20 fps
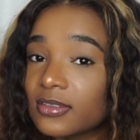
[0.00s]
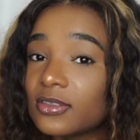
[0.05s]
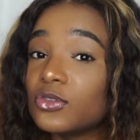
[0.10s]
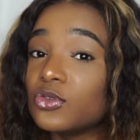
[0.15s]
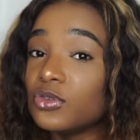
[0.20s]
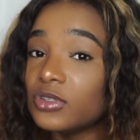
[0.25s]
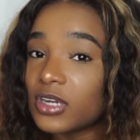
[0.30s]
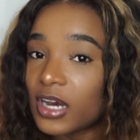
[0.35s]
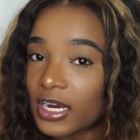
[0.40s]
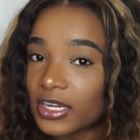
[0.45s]

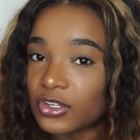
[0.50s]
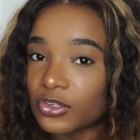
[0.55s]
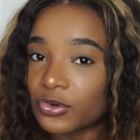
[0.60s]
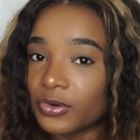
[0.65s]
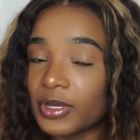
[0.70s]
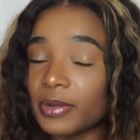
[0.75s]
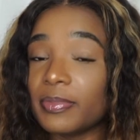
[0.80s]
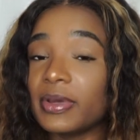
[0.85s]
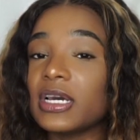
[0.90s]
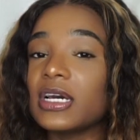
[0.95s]
Do not do
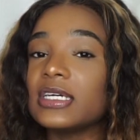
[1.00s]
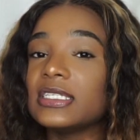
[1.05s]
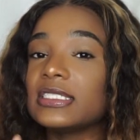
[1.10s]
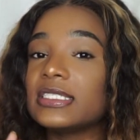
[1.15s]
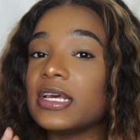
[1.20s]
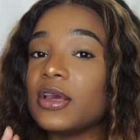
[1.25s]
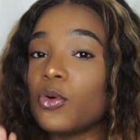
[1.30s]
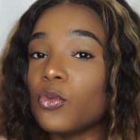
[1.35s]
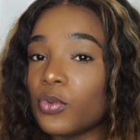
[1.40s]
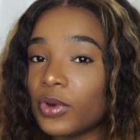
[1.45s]
it, because
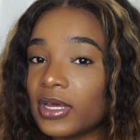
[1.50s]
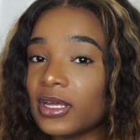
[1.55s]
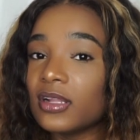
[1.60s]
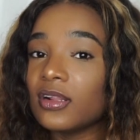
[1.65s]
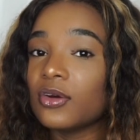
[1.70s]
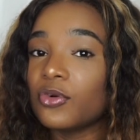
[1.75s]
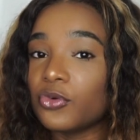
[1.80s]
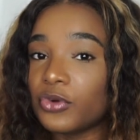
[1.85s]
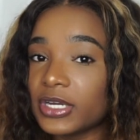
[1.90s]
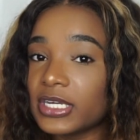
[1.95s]
they will
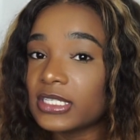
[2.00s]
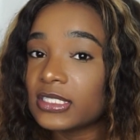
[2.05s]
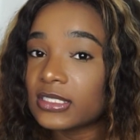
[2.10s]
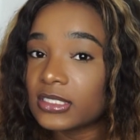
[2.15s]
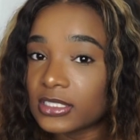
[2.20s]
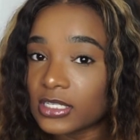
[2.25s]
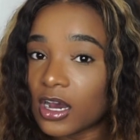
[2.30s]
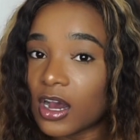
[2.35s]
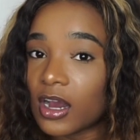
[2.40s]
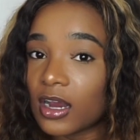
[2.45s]

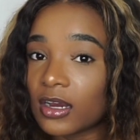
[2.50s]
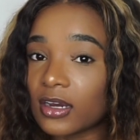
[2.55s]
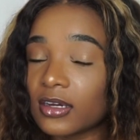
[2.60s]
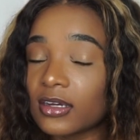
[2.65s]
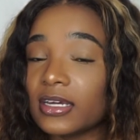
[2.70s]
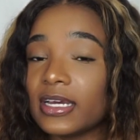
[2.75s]
restock.